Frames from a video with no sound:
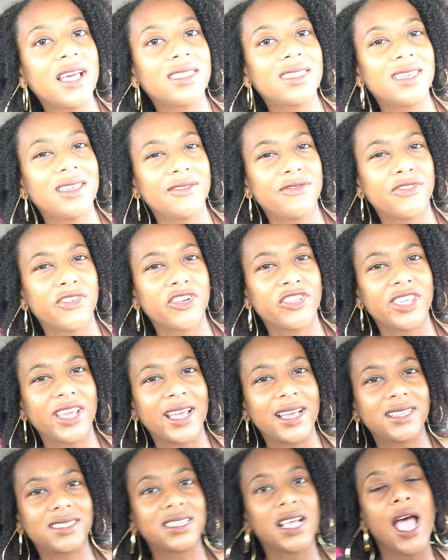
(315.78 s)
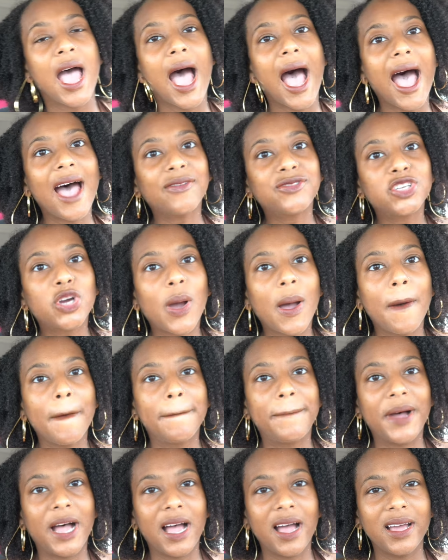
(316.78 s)
nothing for this. I have to go out
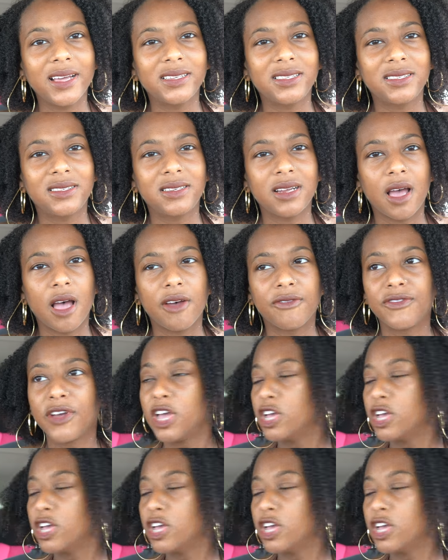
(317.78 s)
and buy stuff.